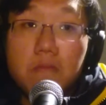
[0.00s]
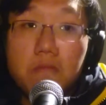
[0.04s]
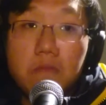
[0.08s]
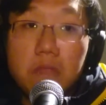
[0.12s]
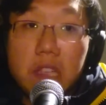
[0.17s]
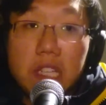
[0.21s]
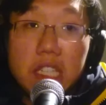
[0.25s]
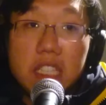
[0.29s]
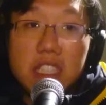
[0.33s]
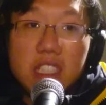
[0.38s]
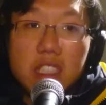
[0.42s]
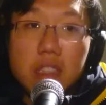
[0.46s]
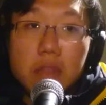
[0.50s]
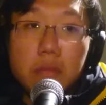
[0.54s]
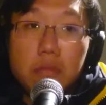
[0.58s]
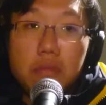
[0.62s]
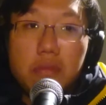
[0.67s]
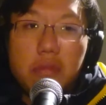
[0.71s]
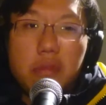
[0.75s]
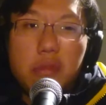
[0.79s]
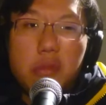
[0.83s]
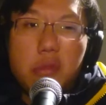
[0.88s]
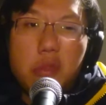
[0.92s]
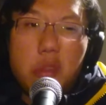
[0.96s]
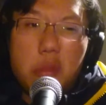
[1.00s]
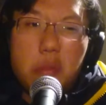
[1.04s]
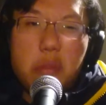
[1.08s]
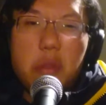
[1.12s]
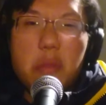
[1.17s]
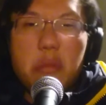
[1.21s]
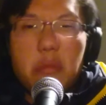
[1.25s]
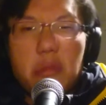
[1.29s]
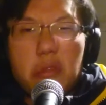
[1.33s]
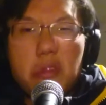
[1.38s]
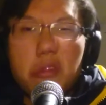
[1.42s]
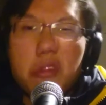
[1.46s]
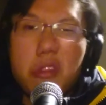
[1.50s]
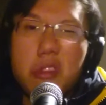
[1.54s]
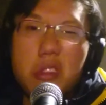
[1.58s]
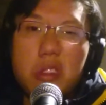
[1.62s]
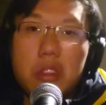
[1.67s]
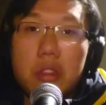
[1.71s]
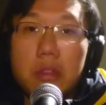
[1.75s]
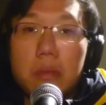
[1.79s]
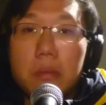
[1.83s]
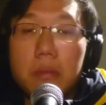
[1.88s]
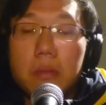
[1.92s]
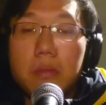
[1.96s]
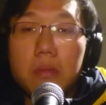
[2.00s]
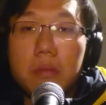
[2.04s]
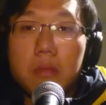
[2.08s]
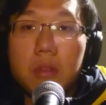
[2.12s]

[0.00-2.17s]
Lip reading: these are probably the